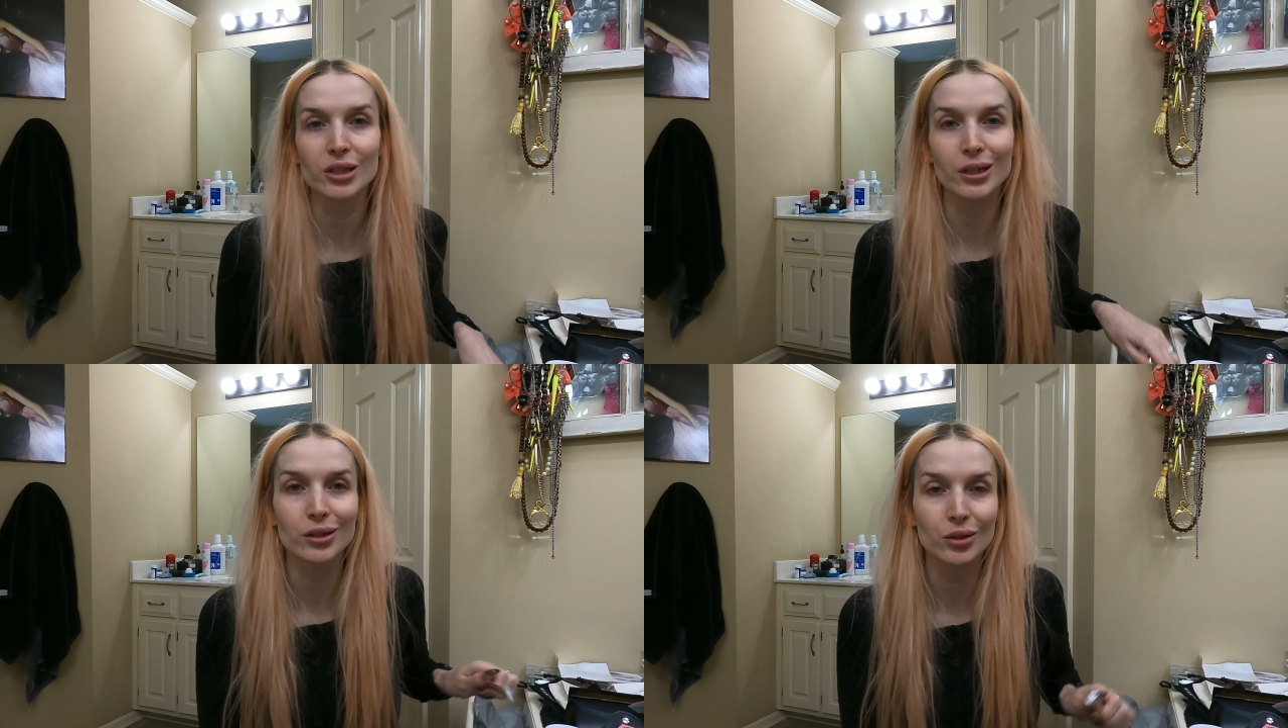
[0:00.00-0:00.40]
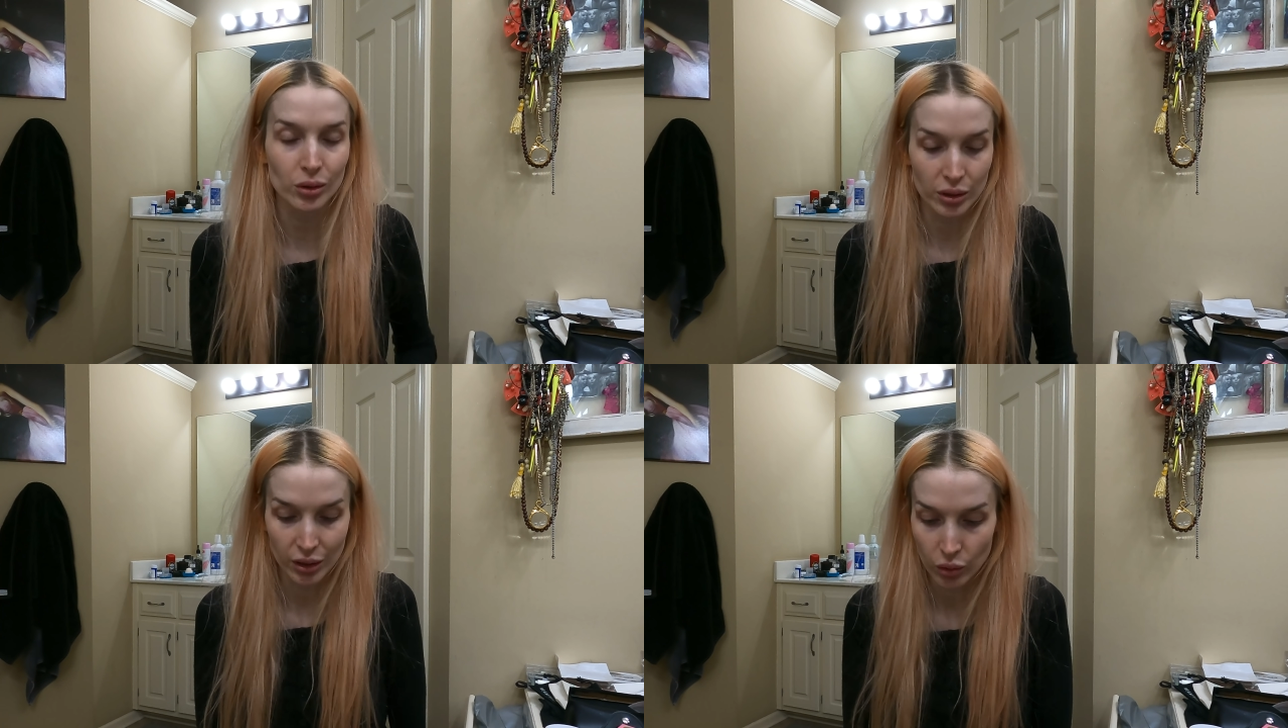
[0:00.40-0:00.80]
just gonna do a
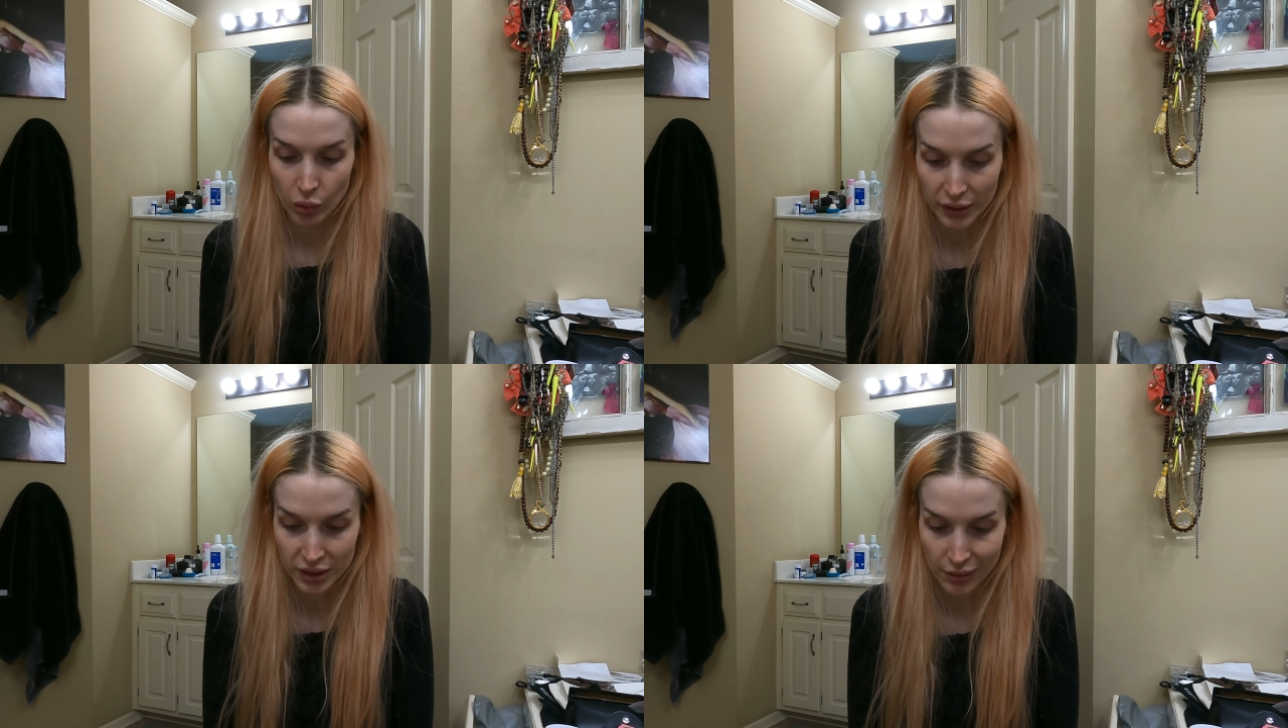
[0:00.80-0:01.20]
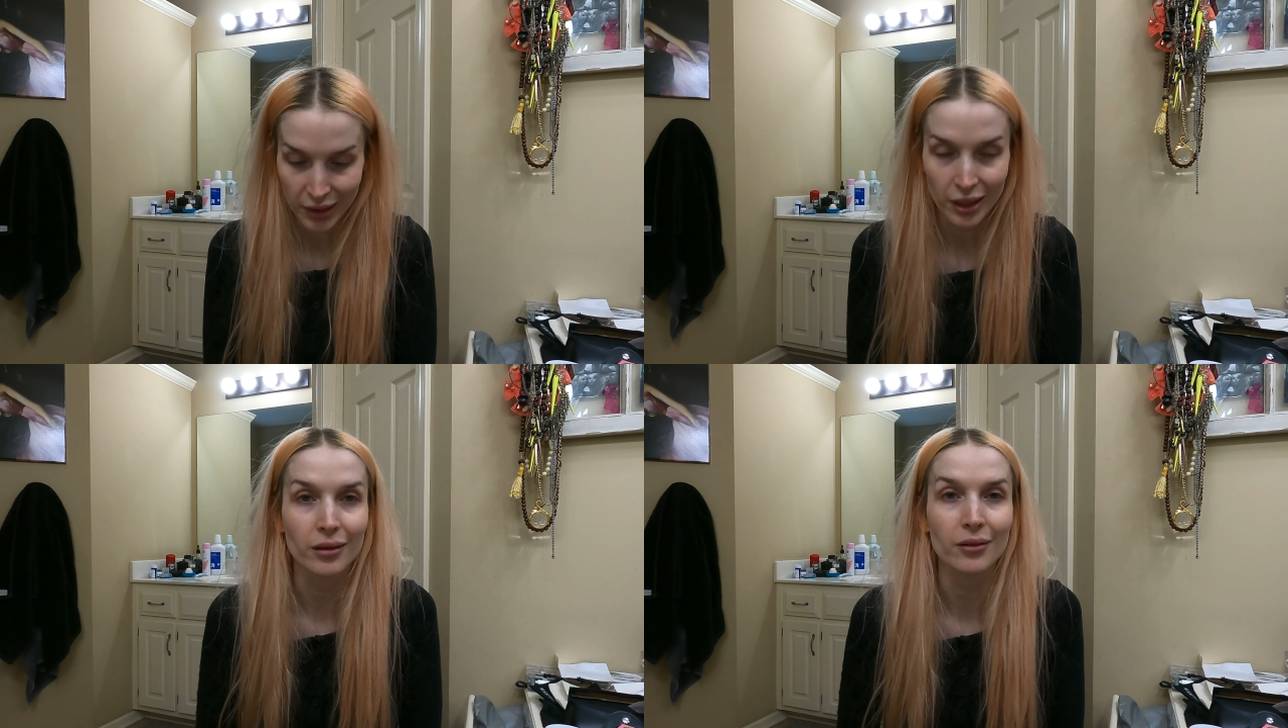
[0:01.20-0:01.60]
little quick
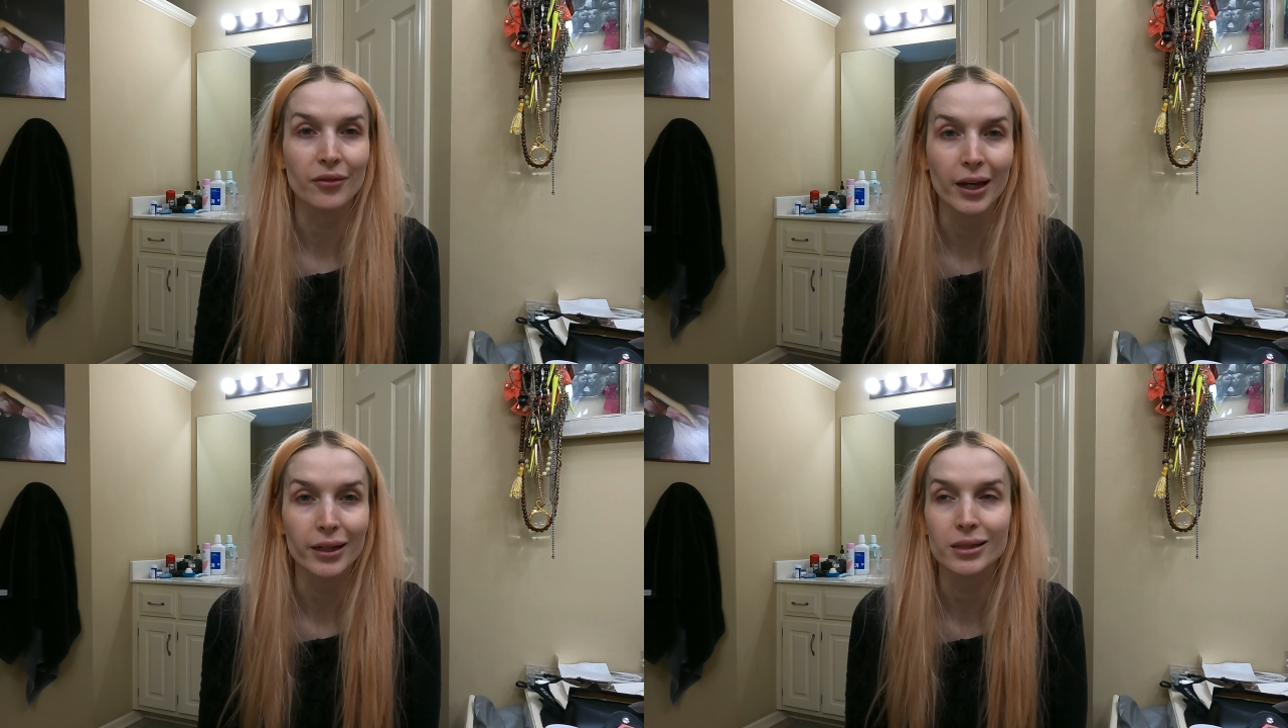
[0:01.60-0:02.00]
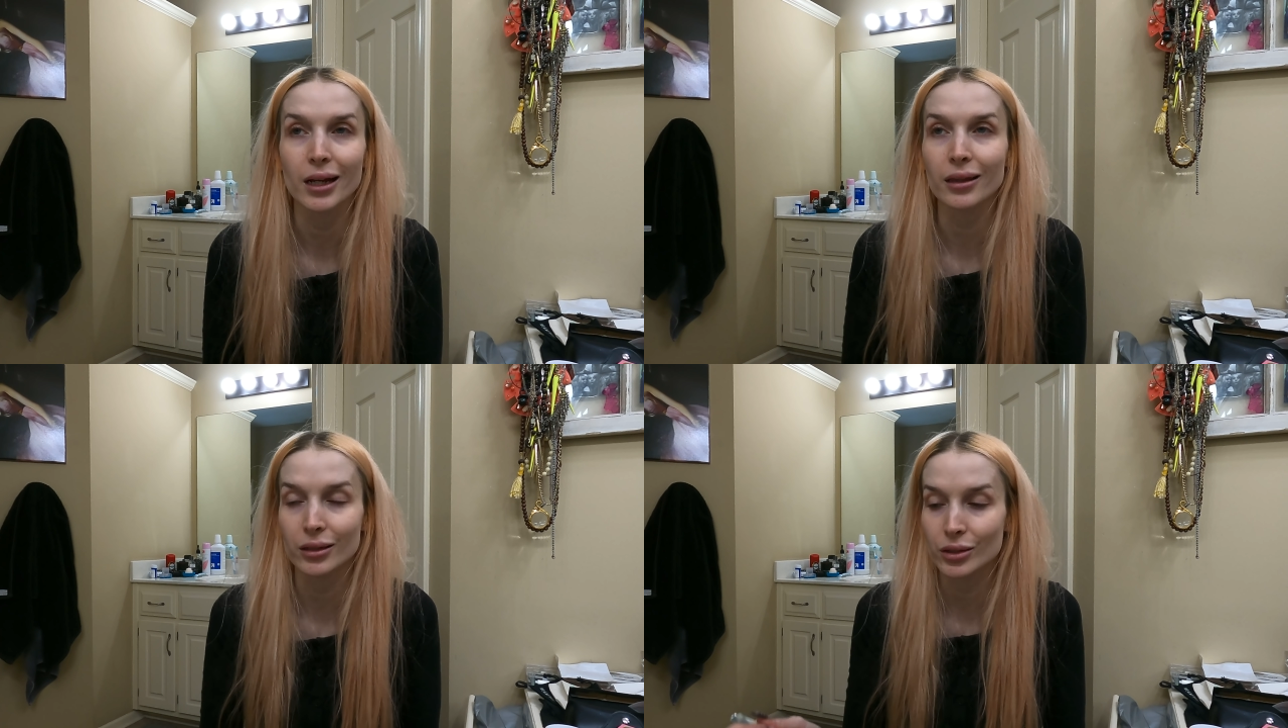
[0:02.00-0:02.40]
something on the face,
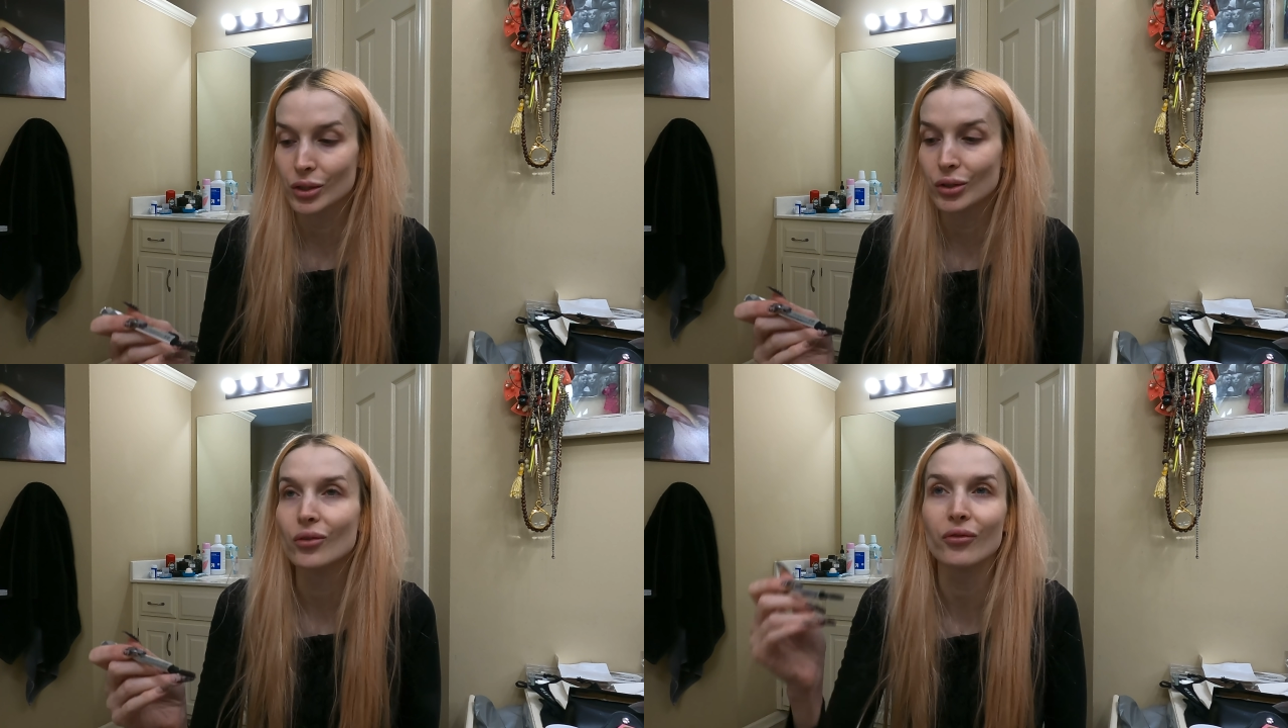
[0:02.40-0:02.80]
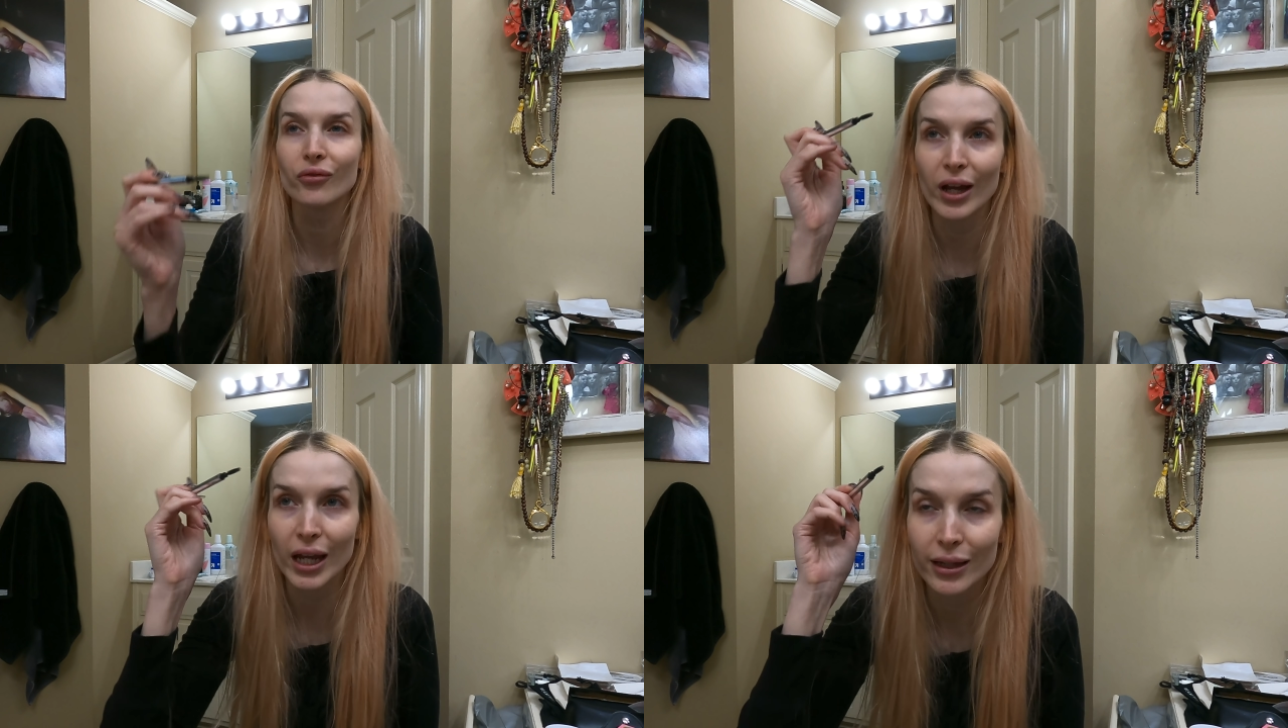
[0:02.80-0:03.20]
nothing too
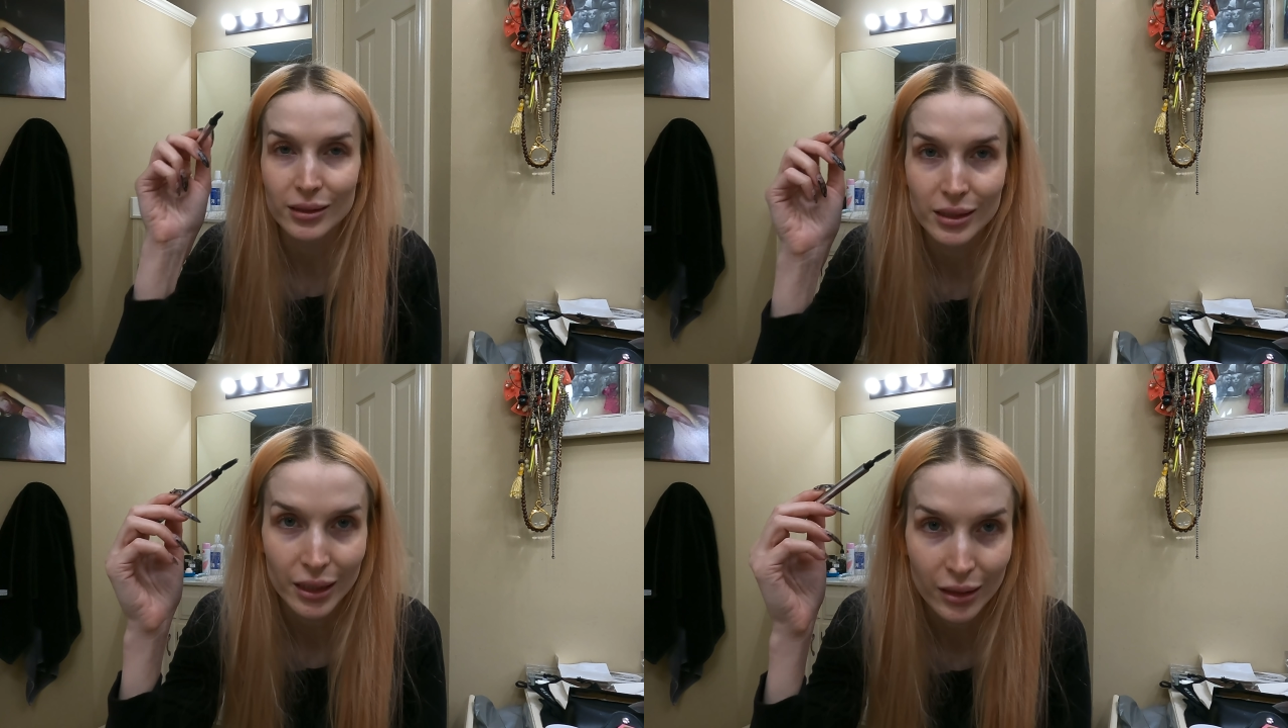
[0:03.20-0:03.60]
fancy.